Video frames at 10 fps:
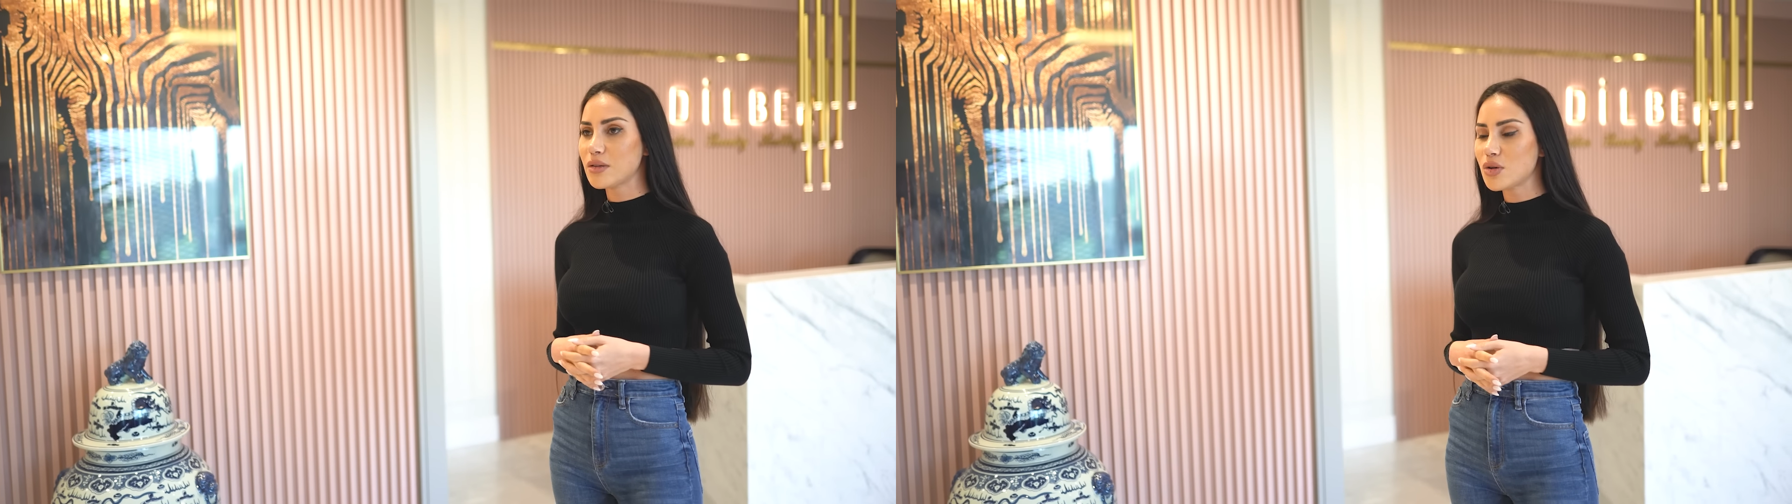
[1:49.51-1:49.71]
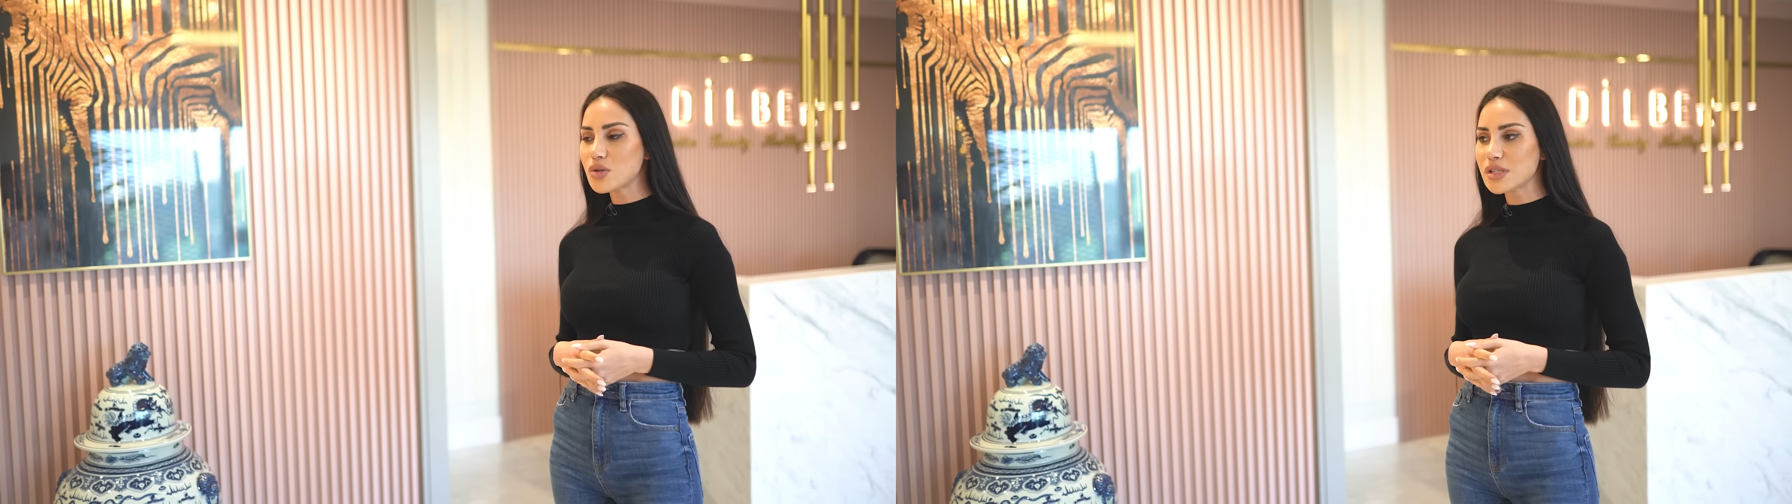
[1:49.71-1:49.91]

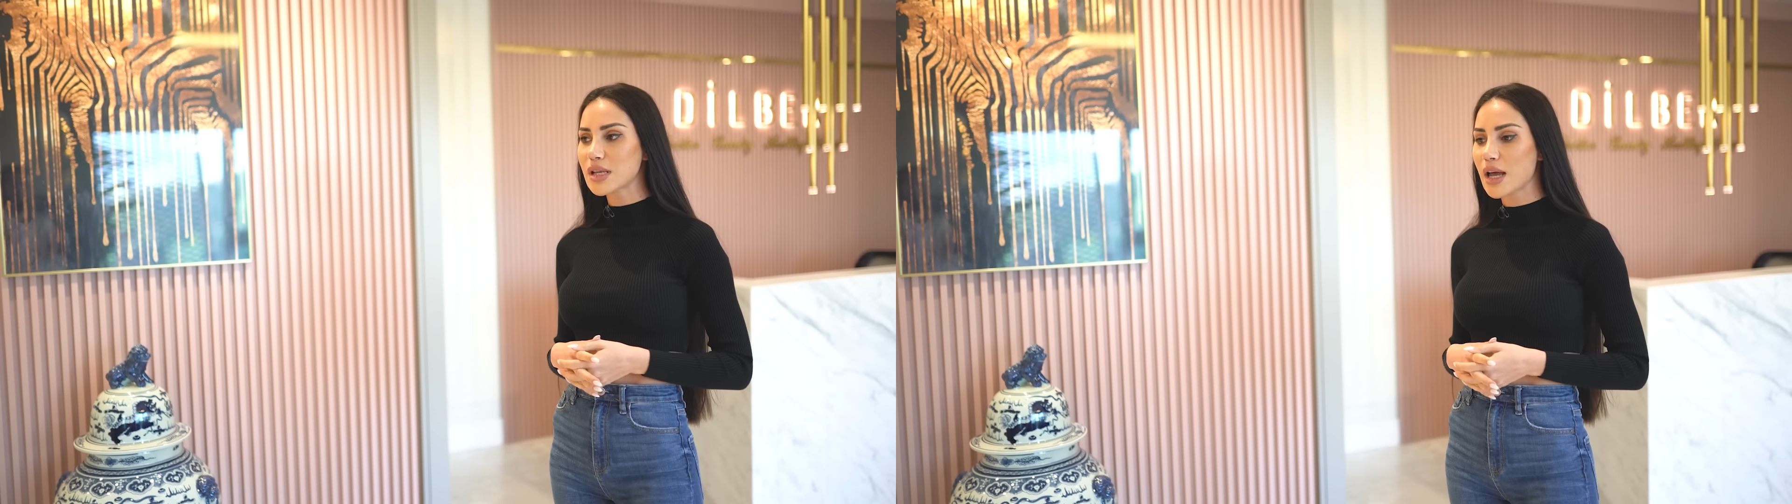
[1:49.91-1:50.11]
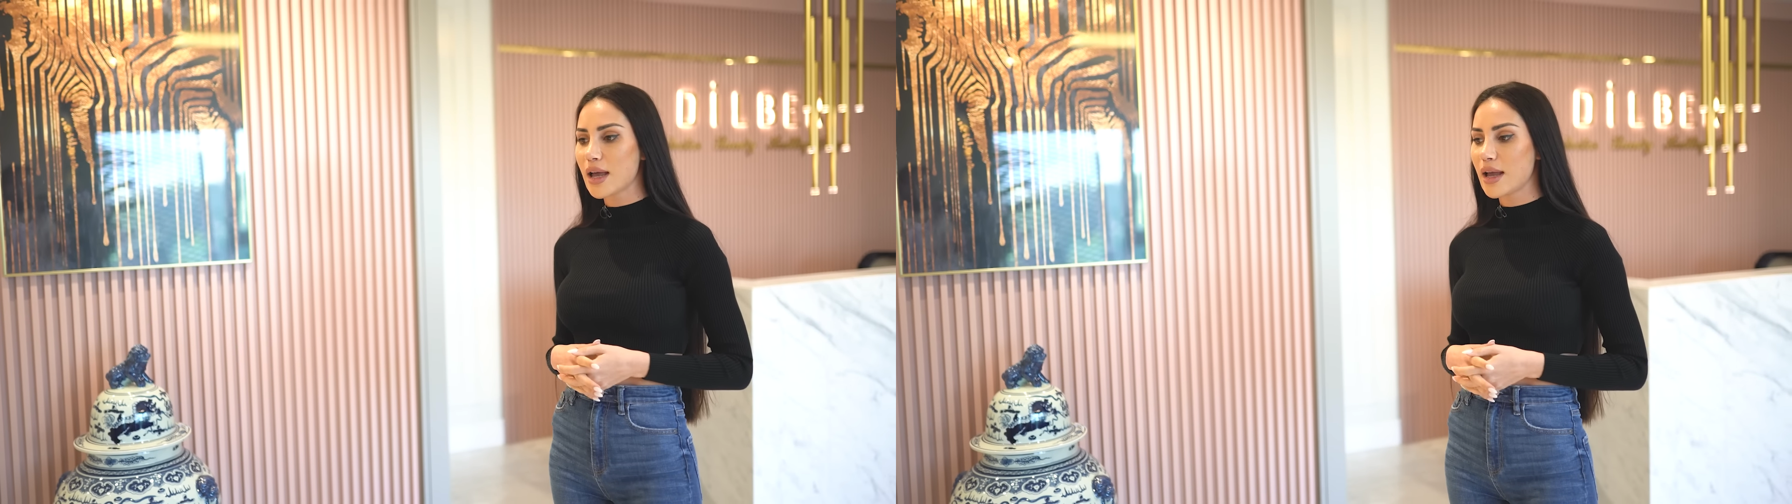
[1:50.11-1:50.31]
nose,
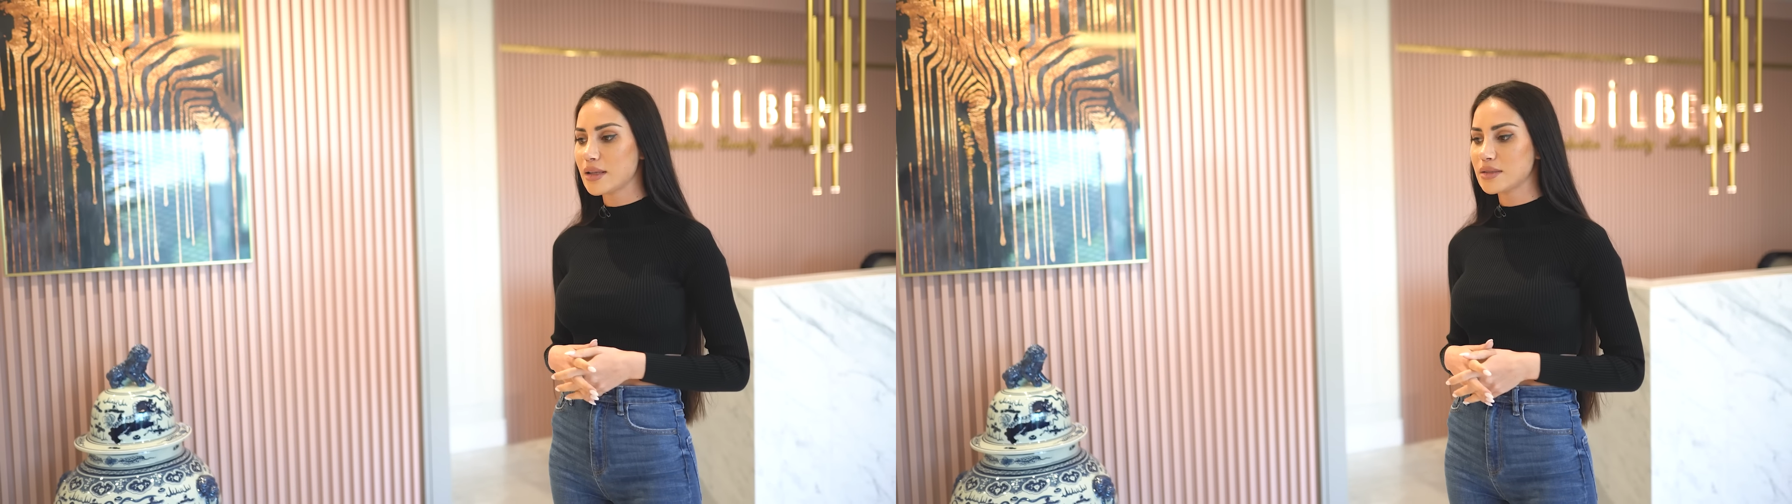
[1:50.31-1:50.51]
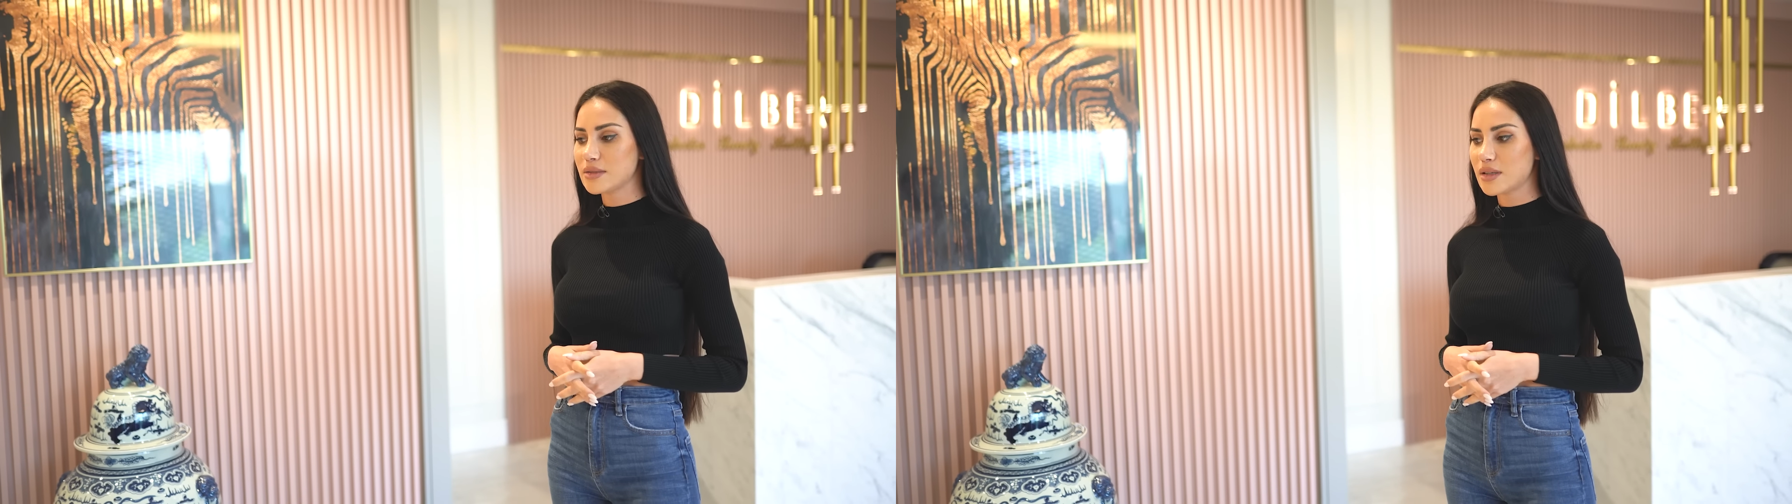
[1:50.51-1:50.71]

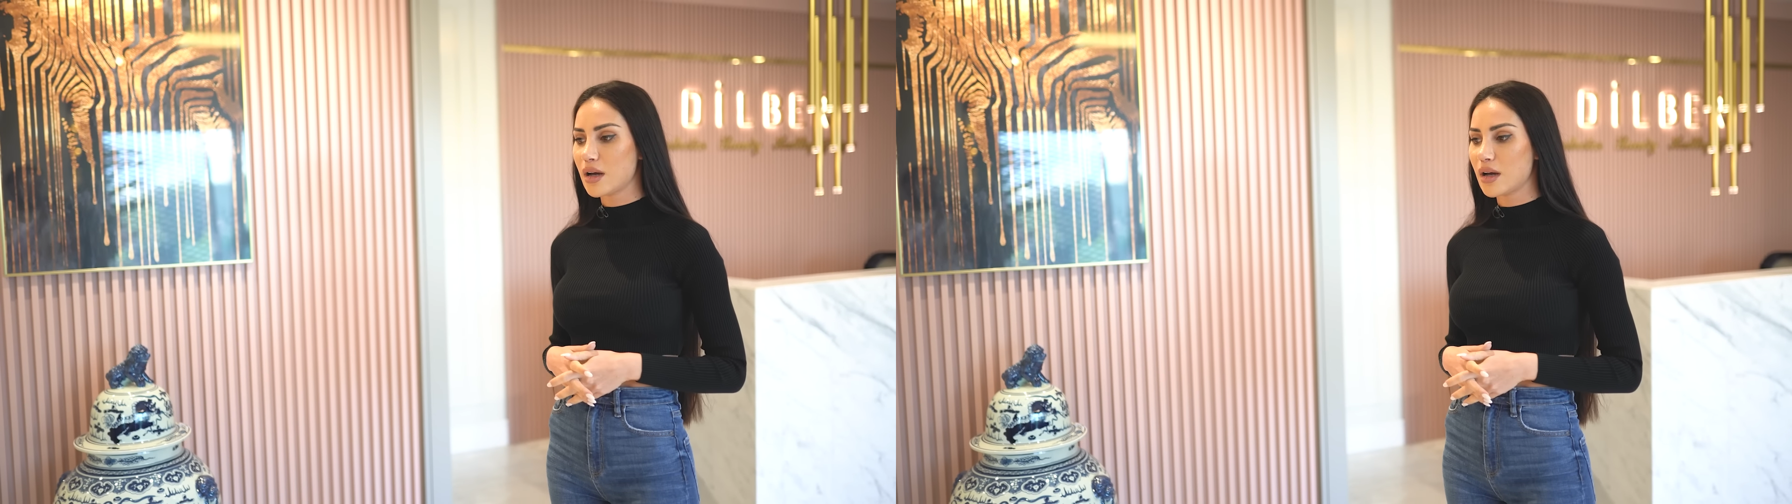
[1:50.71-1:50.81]
and